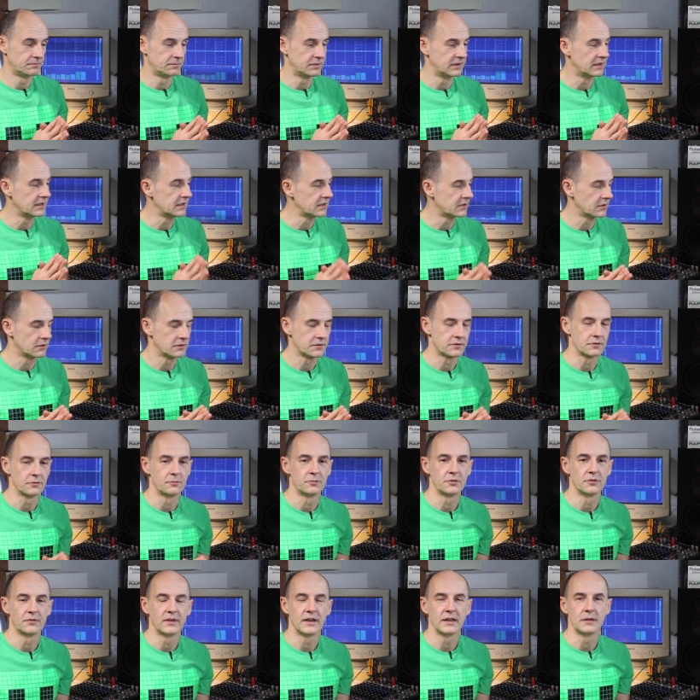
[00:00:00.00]
please also
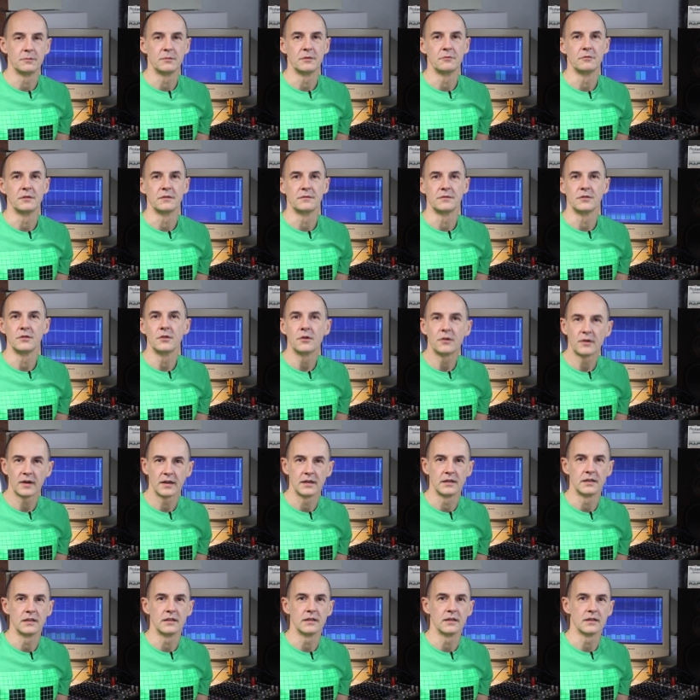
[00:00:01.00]
provide me with your
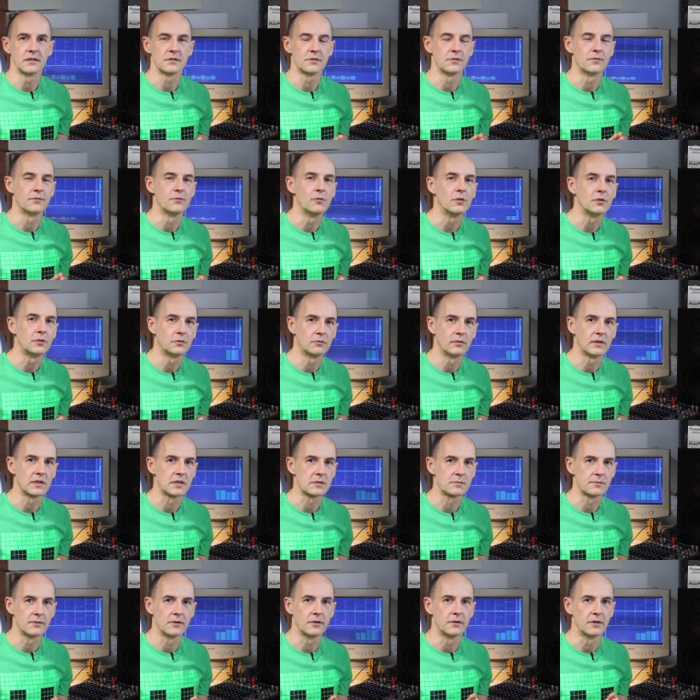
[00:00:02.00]
ideas of what to
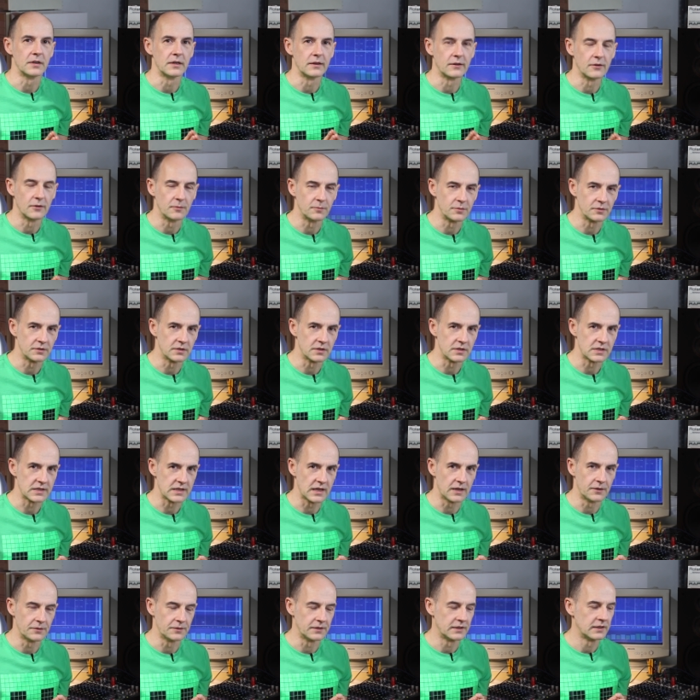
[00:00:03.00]
explore in computer
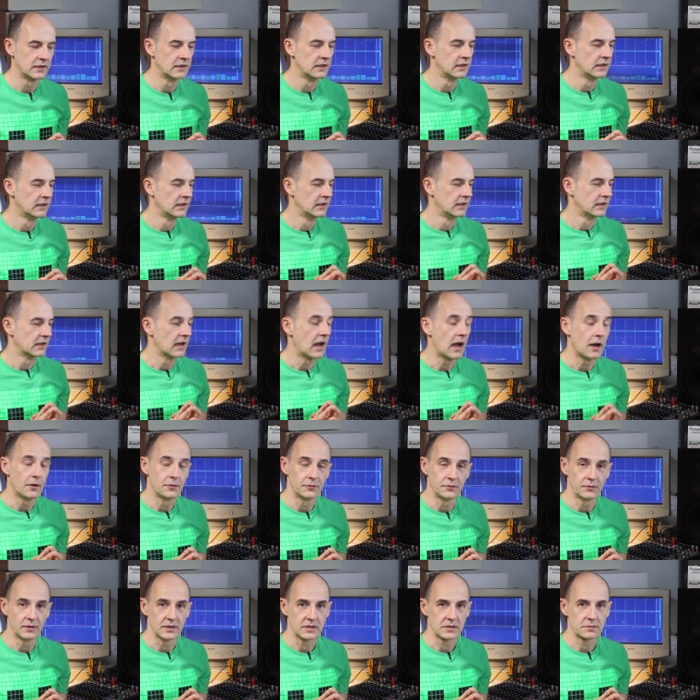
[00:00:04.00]
sound,
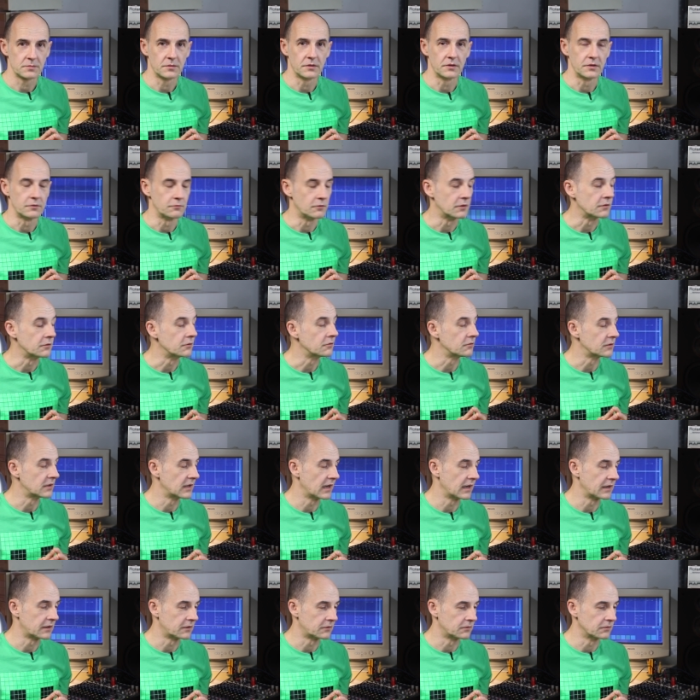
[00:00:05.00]
how to explore it, what you would
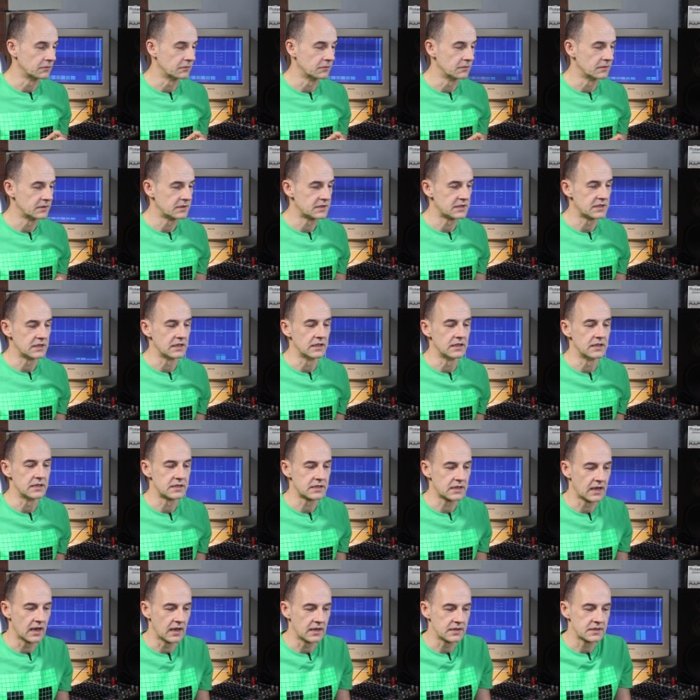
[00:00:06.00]
like to see
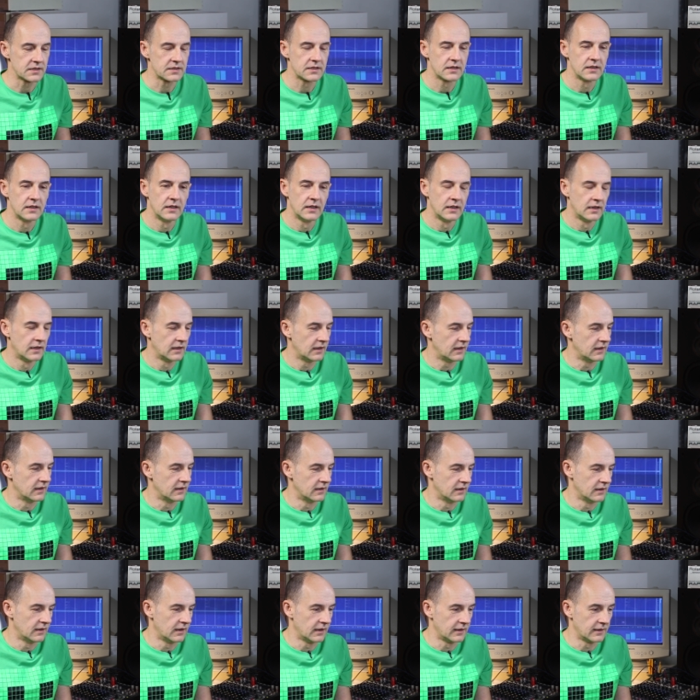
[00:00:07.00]
discussed,
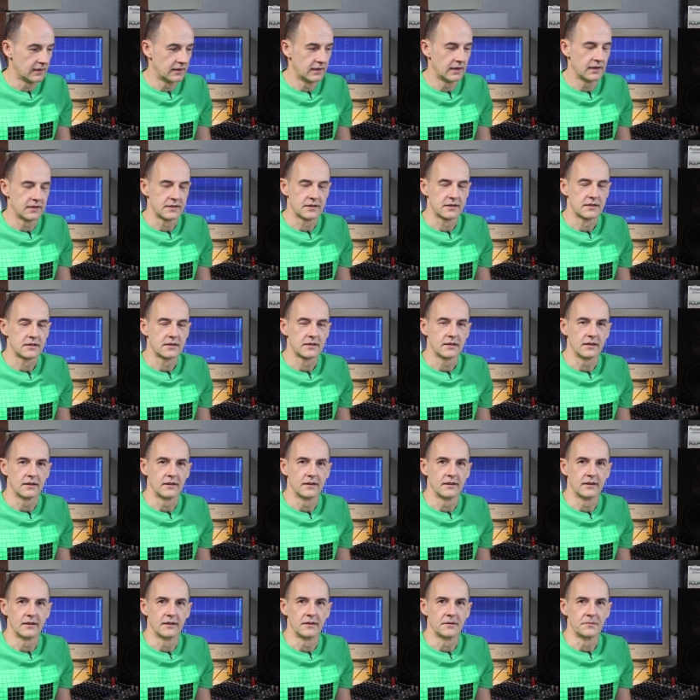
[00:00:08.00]
uh, and let's
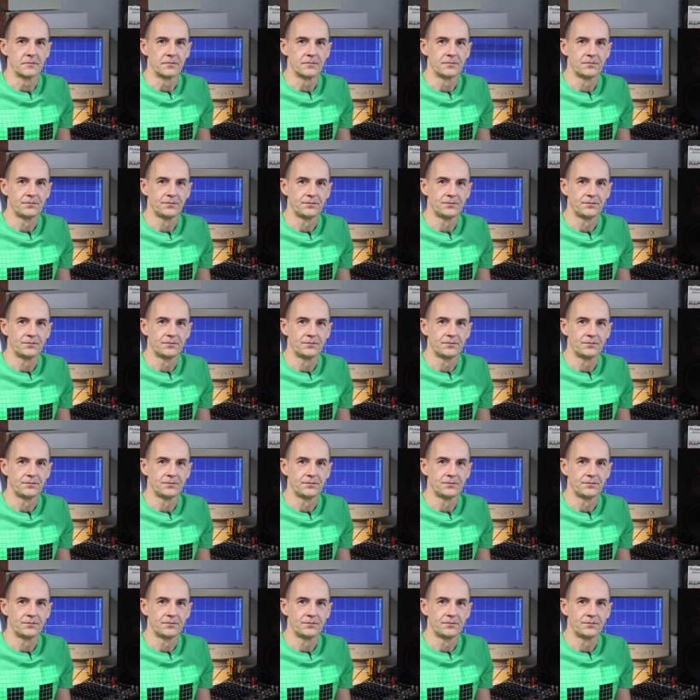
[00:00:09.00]
uh,